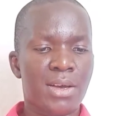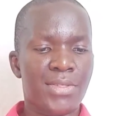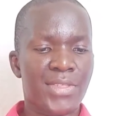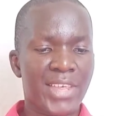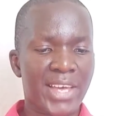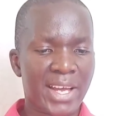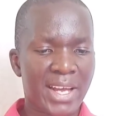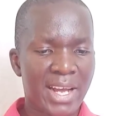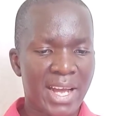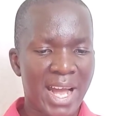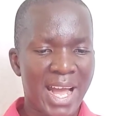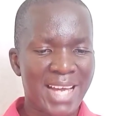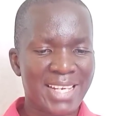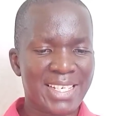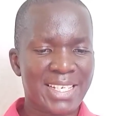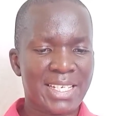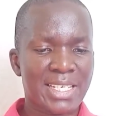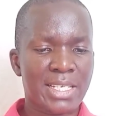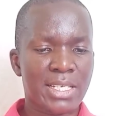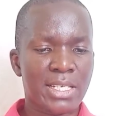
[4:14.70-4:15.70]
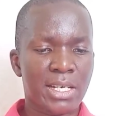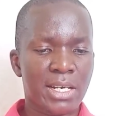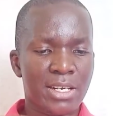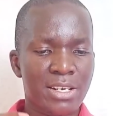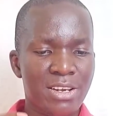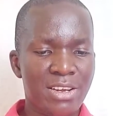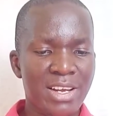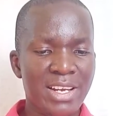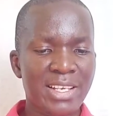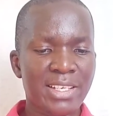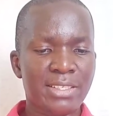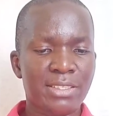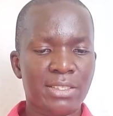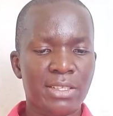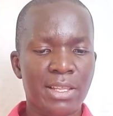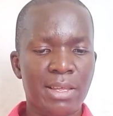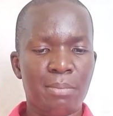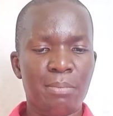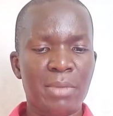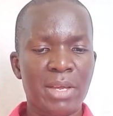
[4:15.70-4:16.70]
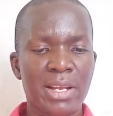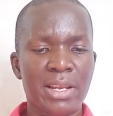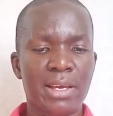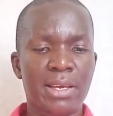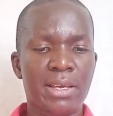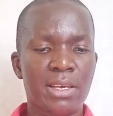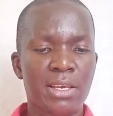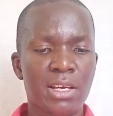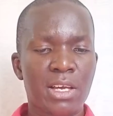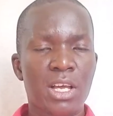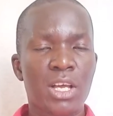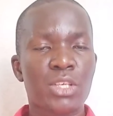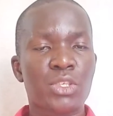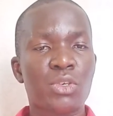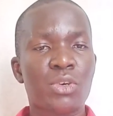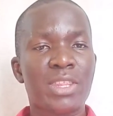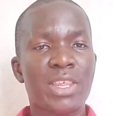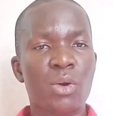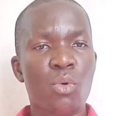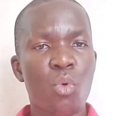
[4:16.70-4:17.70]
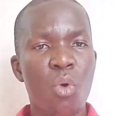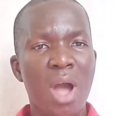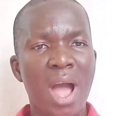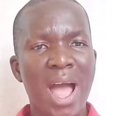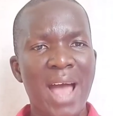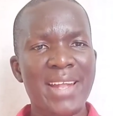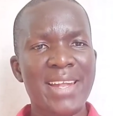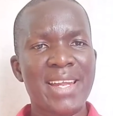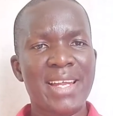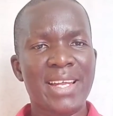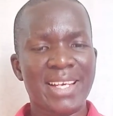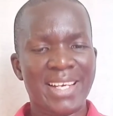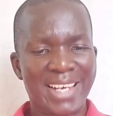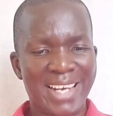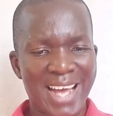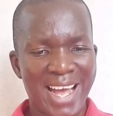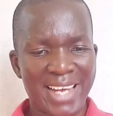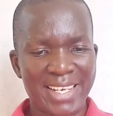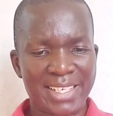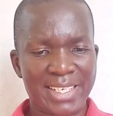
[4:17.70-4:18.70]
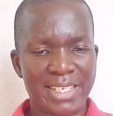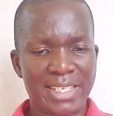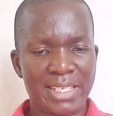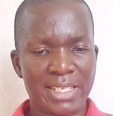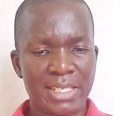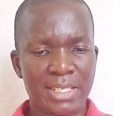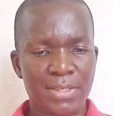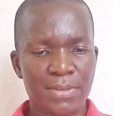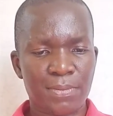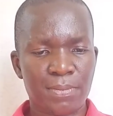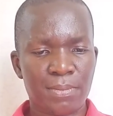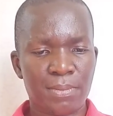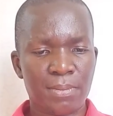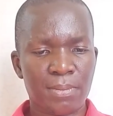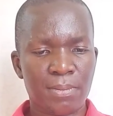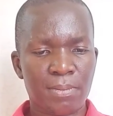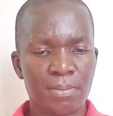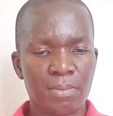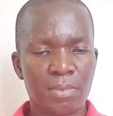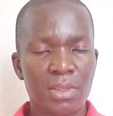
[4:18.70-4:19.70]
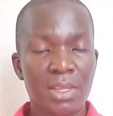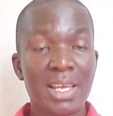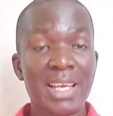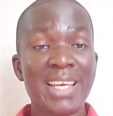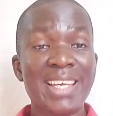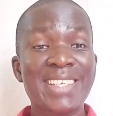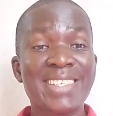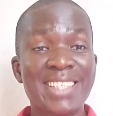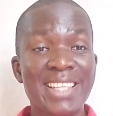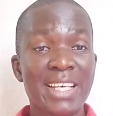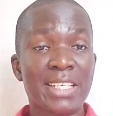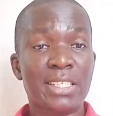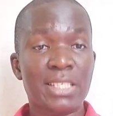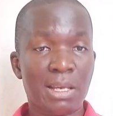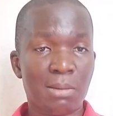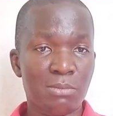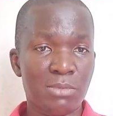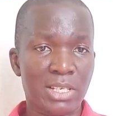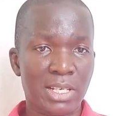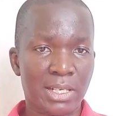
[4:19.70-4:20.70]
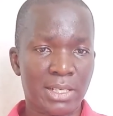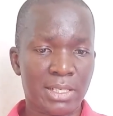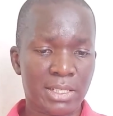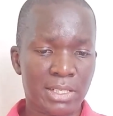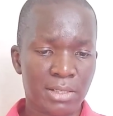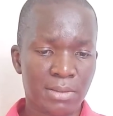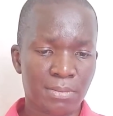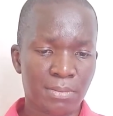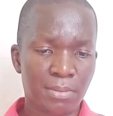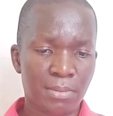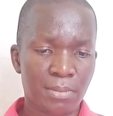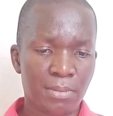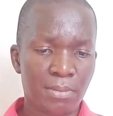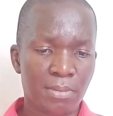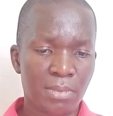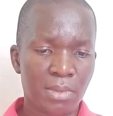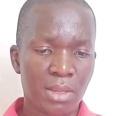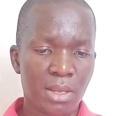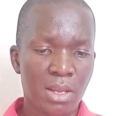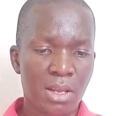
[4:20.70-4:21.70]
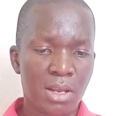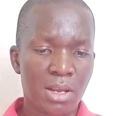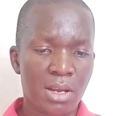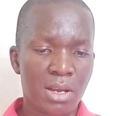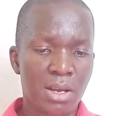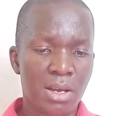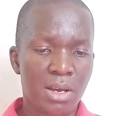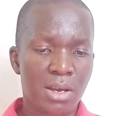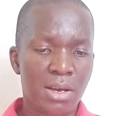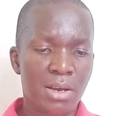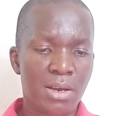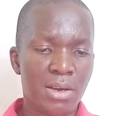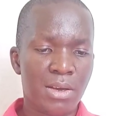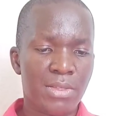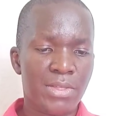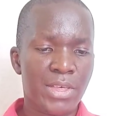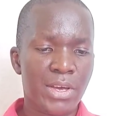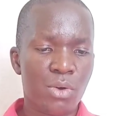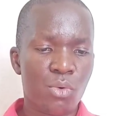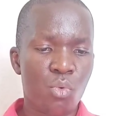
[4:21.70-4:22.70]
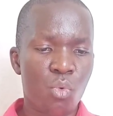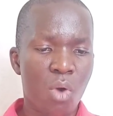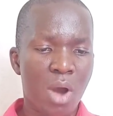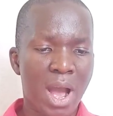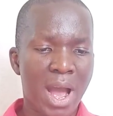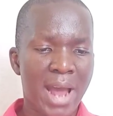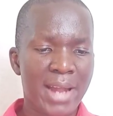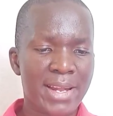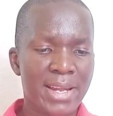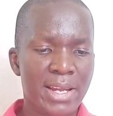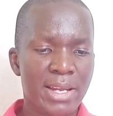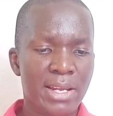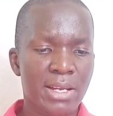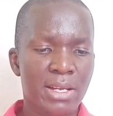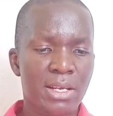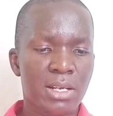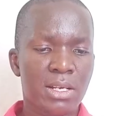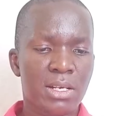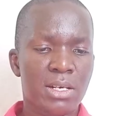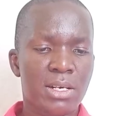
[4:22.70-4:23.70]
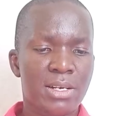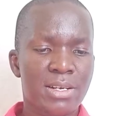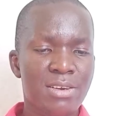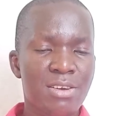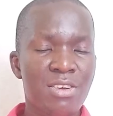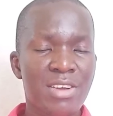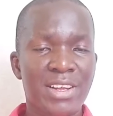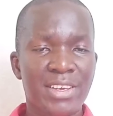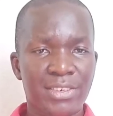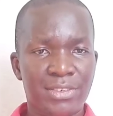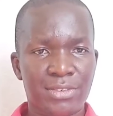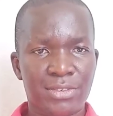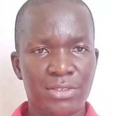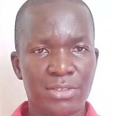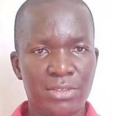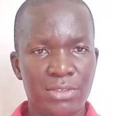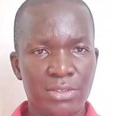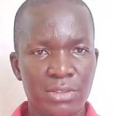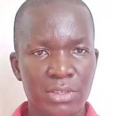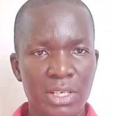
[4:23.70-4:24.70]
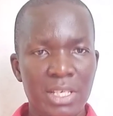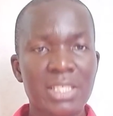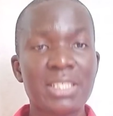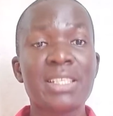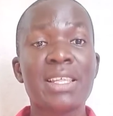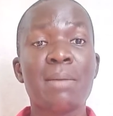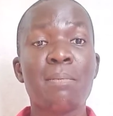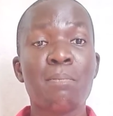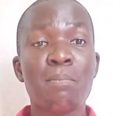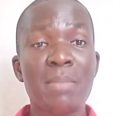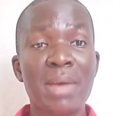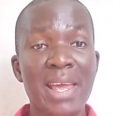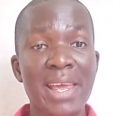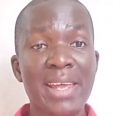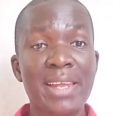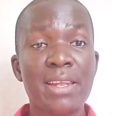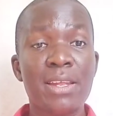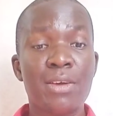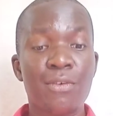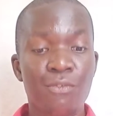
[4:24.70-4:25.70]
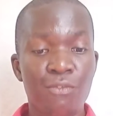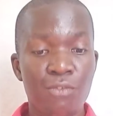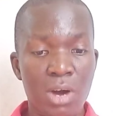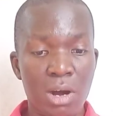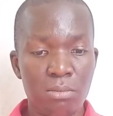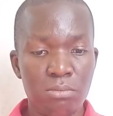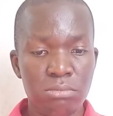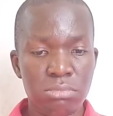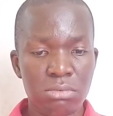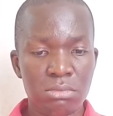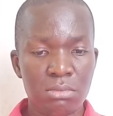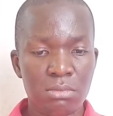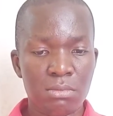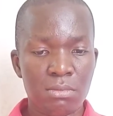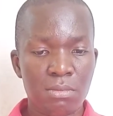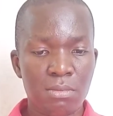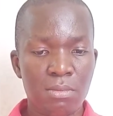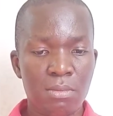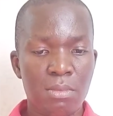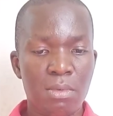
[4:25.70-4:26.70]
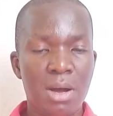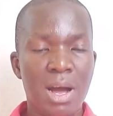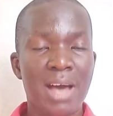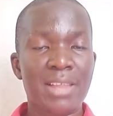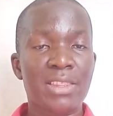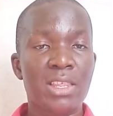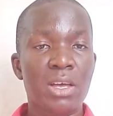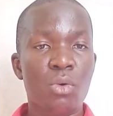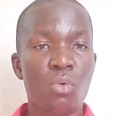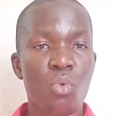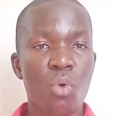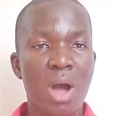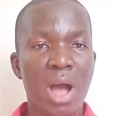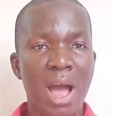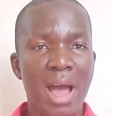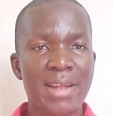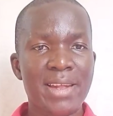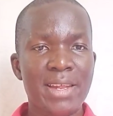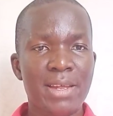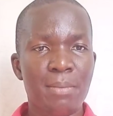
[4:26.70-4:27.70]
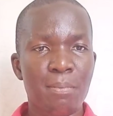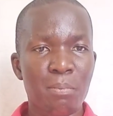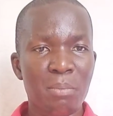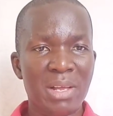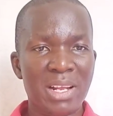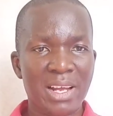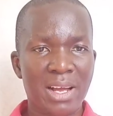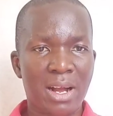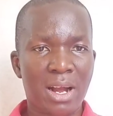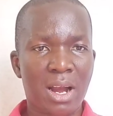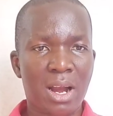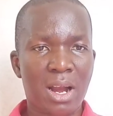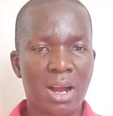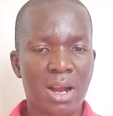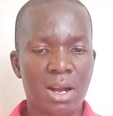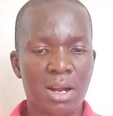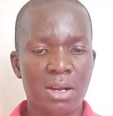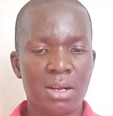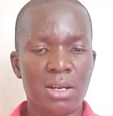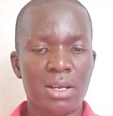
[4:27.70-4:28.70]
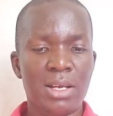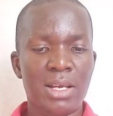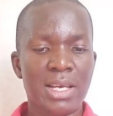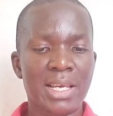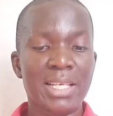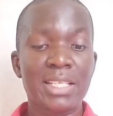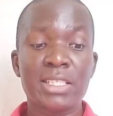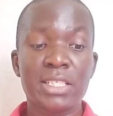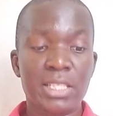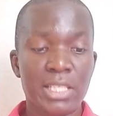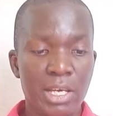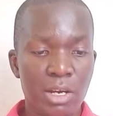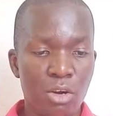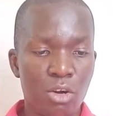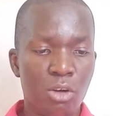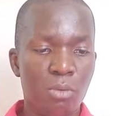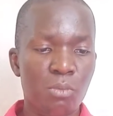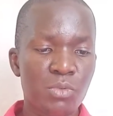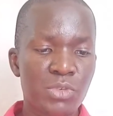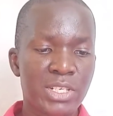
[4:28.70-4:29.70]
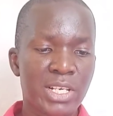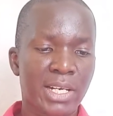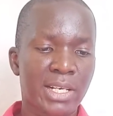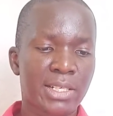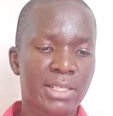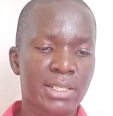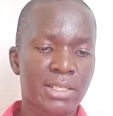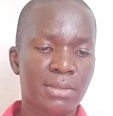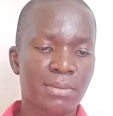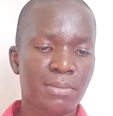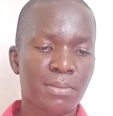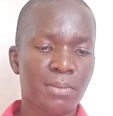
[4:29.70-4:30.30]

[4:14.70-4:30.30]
The cat drinks the milk. So the word cat is the subject. The word drinks is the main verb. And the word milk is the object.